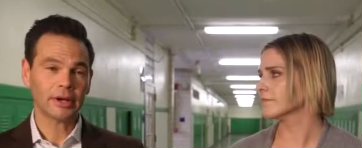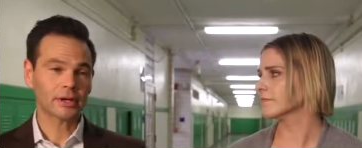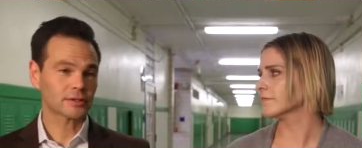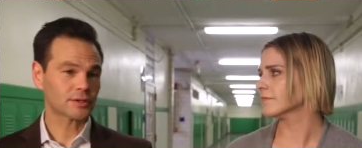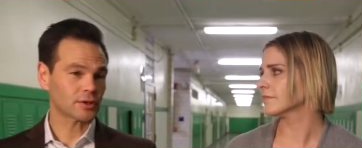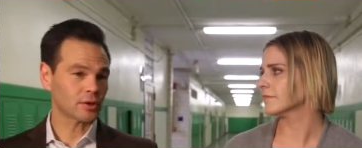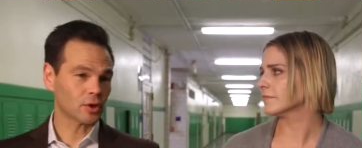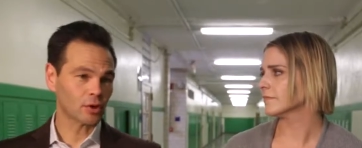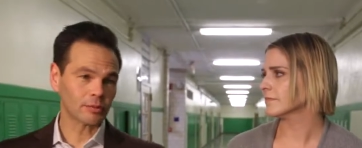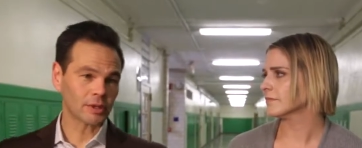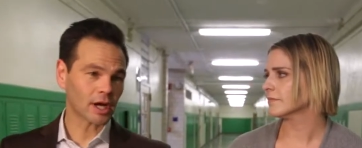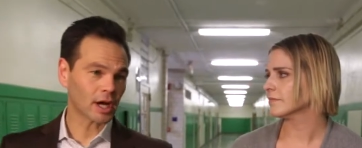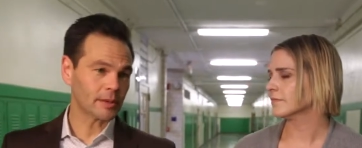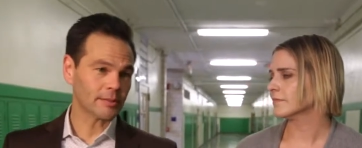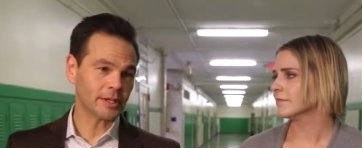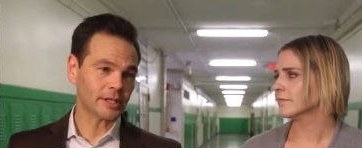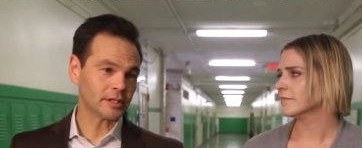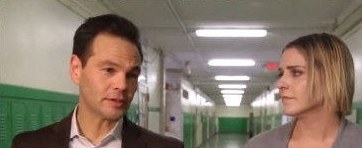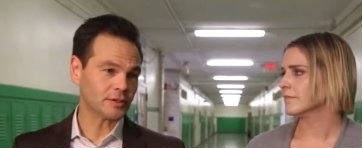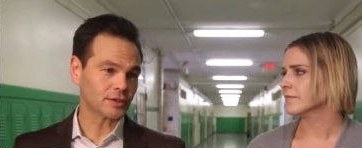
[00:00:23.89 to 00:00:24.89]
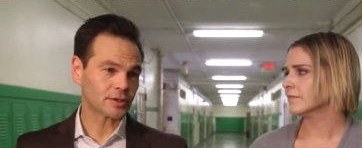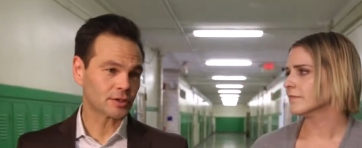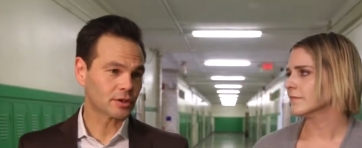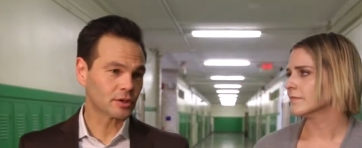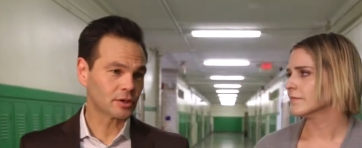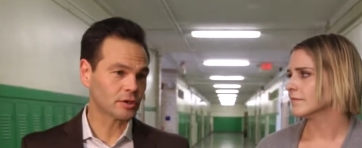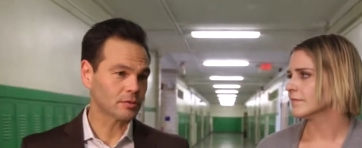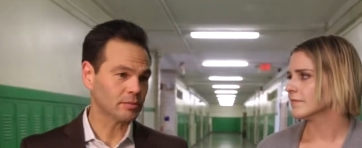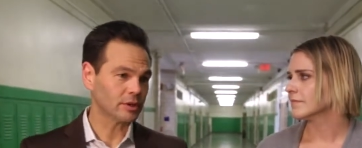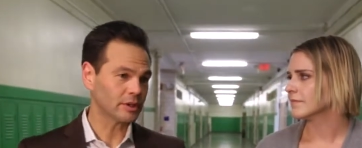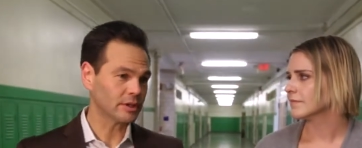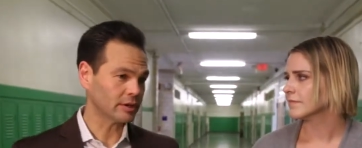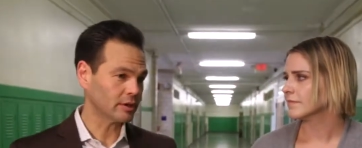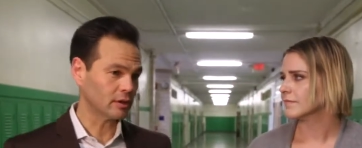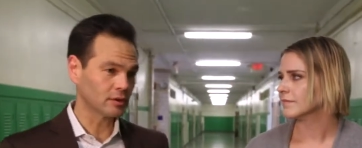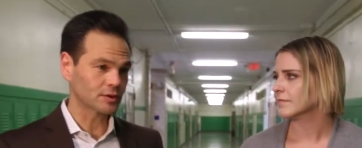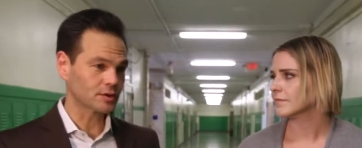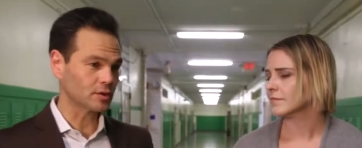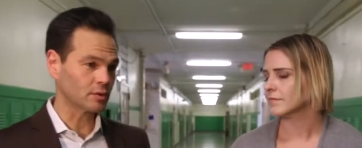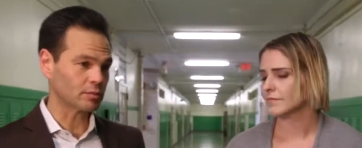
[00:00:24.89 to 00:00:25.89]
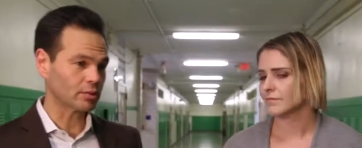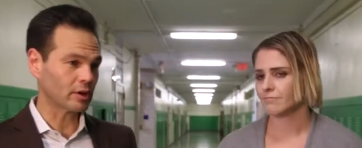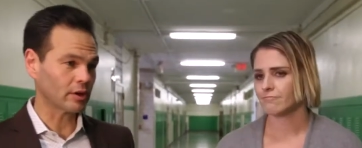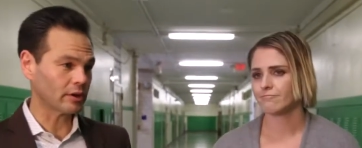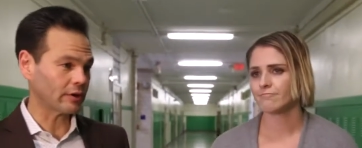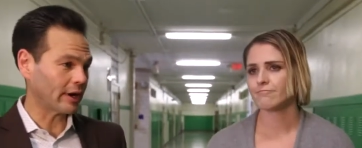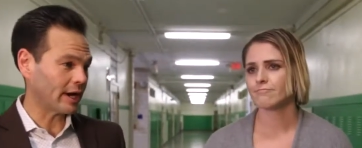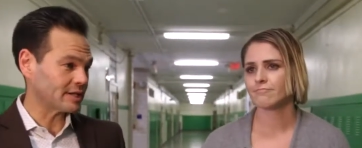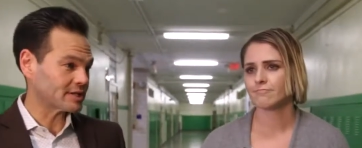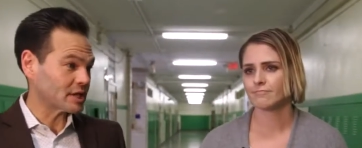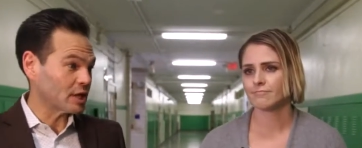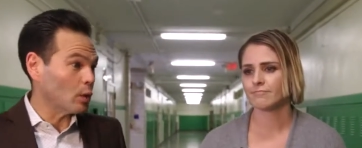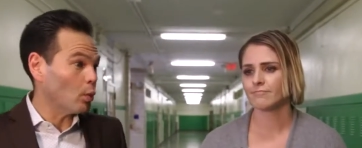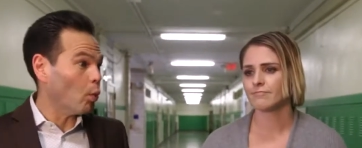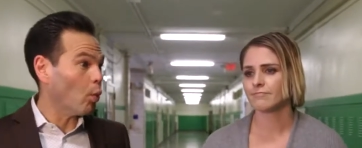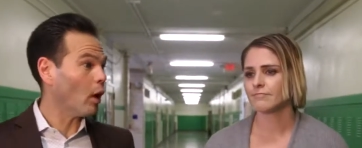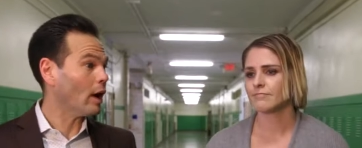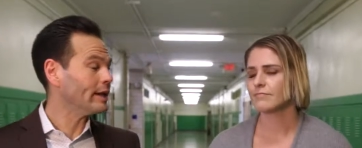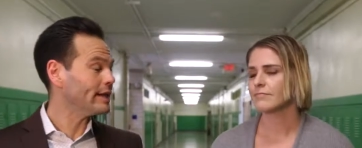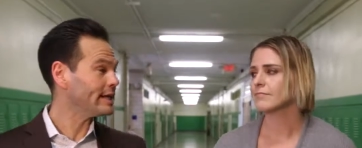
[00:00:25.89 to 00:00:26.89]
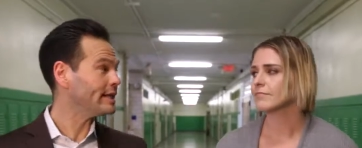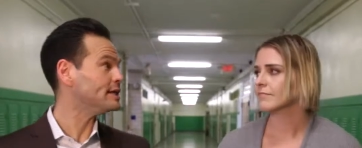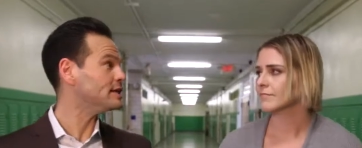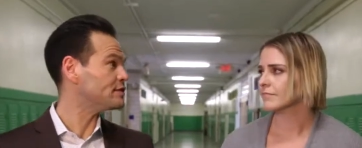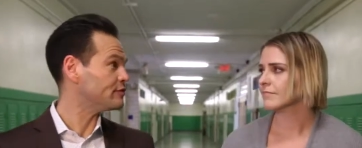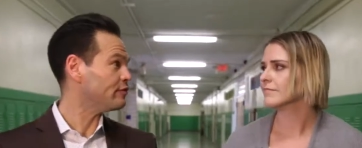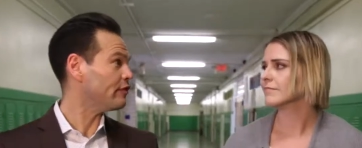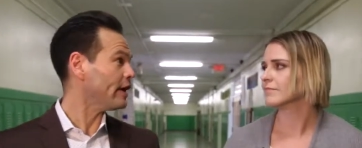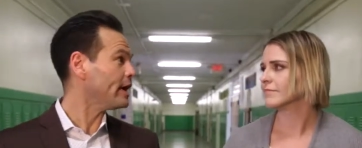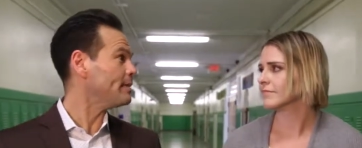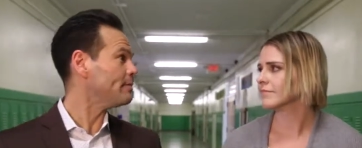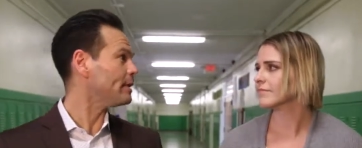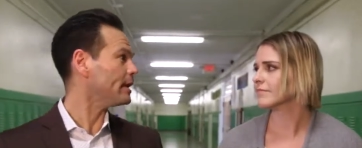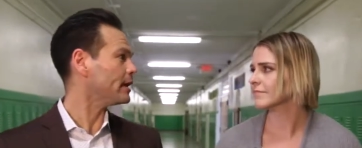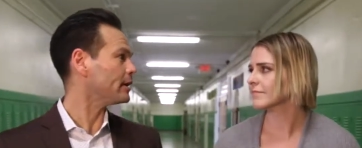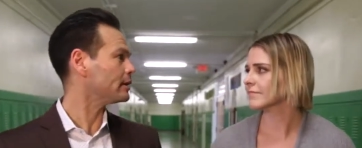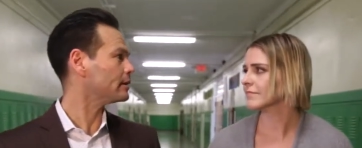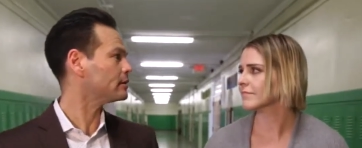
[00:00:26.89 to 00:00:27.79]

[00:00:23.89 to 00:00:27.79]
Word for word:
Speaker 1: Parents at home got to be concerned, but they also probably are asking, what is vaping?